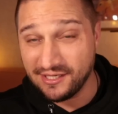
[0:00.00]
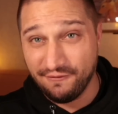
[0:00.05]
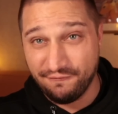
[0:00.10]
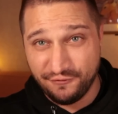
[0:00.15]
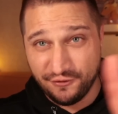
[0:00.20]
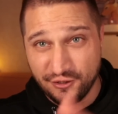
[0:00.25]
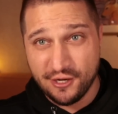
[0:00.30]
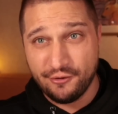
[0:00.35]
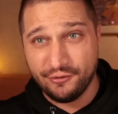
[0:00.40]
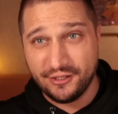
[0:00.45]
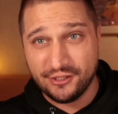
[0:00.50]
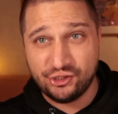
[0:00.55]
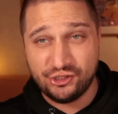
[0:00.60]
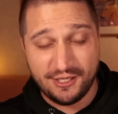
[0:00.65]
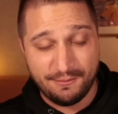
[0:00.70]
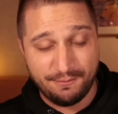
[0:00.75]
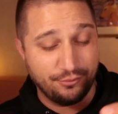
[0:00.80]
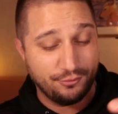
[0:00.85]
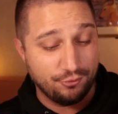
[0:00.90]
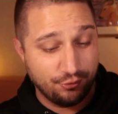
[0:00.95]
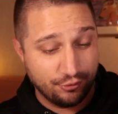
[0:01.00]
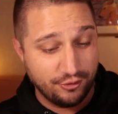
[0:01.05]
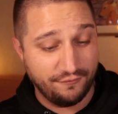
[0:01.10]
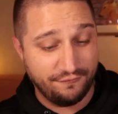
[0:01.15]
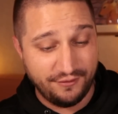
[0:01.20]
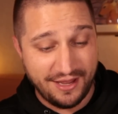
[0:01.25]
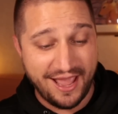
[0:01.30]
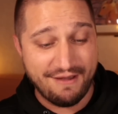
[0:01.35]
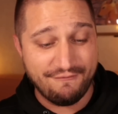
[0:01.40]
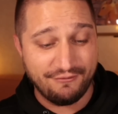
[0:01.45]
If you know this ship, or if
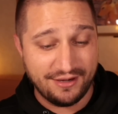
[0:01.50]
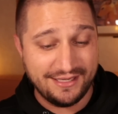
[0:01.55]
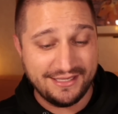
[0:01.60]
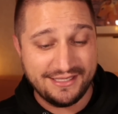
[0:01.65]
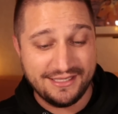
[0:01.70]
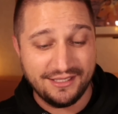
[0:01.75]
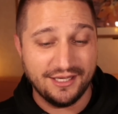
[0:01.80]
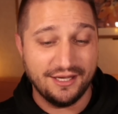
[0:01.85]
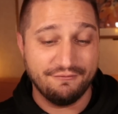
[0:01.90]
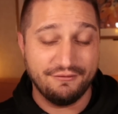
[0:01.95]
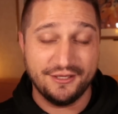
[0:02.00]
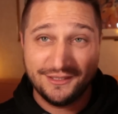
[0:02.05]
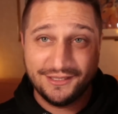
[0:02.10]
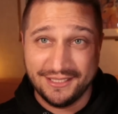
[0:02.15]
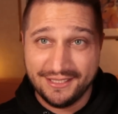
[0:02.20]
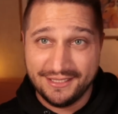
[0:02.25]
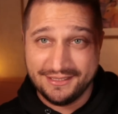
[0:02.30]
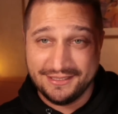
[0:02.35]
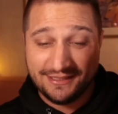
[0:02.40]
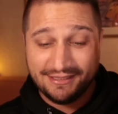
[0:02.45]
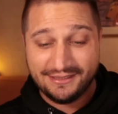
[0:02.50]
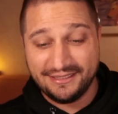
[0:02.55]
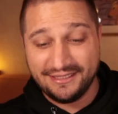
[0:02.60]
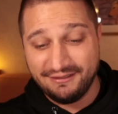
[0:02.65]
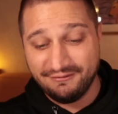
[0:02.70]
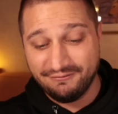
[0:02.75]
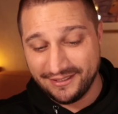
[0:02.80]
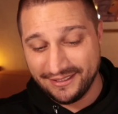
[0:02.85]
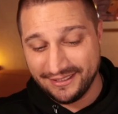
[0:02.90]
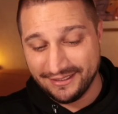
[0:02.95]
you have an idea of it,
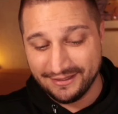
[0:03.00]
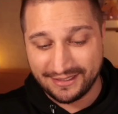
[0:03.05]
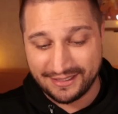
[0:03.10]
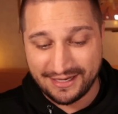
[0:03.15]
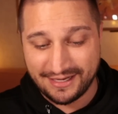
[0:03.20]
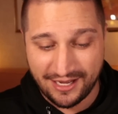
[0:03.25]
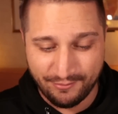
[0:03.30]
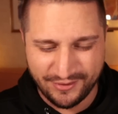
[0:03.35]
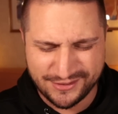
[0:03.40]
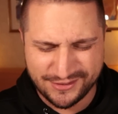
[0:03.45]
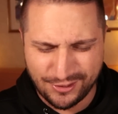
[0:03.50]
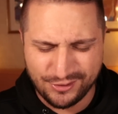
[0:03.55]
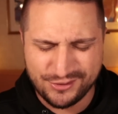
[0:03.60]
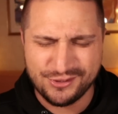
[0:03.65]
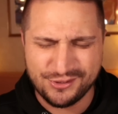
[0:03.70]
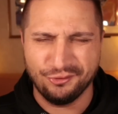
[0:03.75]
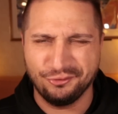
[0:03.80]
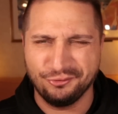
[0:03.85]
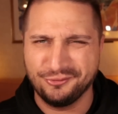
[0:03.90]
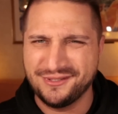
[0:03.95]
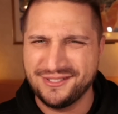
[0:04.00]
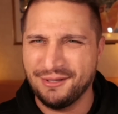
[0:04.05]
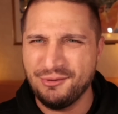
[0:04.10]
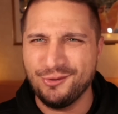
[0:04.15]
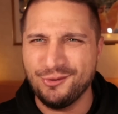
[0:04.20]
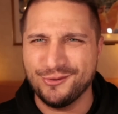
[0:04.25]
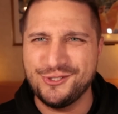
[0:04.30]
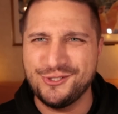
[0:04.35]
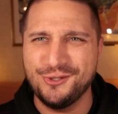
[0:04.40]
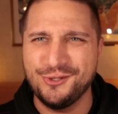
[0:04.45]
leave it in the comments. Also, tell me
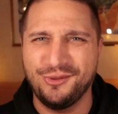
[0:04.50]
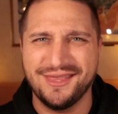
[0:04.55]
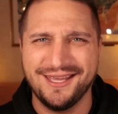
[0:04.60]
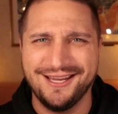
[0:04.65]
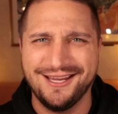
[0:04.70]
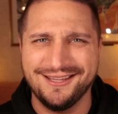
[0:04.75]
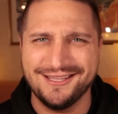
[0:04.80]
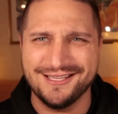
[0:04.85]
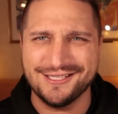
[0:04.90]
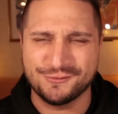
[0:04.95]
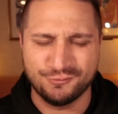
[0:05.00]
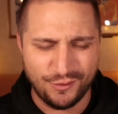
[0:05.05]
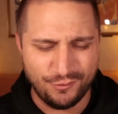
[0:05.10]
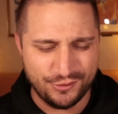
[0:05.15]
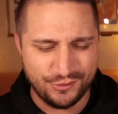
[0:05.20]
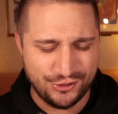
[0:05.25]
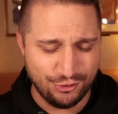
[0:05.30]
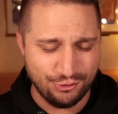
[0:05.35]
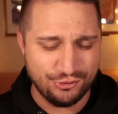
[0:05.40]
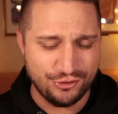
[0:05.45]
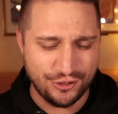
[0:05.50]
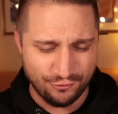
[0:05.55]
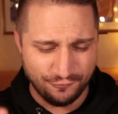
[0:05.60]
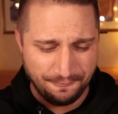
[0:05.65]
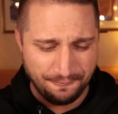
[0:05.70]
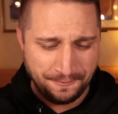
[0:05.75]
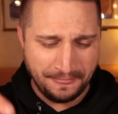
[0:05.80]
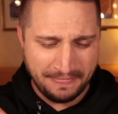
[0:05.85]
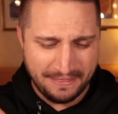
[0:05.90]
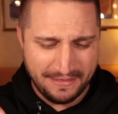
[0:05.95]
what you think of this. What would you do
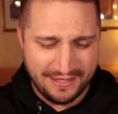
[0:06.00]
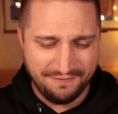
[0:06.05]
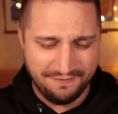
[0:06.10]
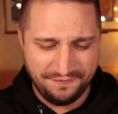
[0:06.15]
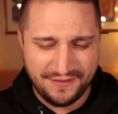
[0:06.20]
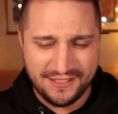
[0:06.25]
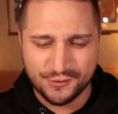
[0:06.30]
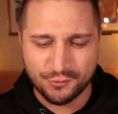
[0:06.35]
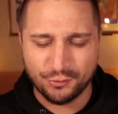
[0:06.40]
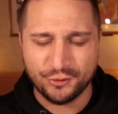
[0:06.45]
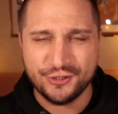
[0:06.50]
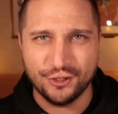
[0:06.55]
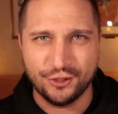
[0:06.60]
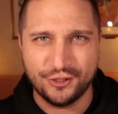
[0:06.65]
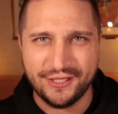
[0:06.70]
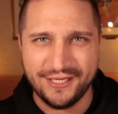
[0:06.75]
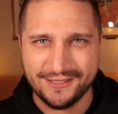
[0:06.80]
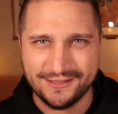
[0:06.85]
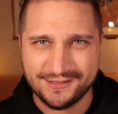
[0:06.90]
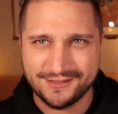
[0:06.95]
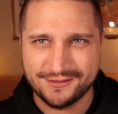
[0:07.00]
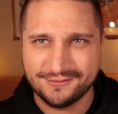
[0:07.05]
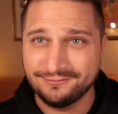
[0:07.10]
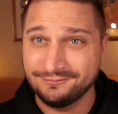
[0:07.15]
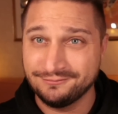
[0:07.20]
if these were your kids?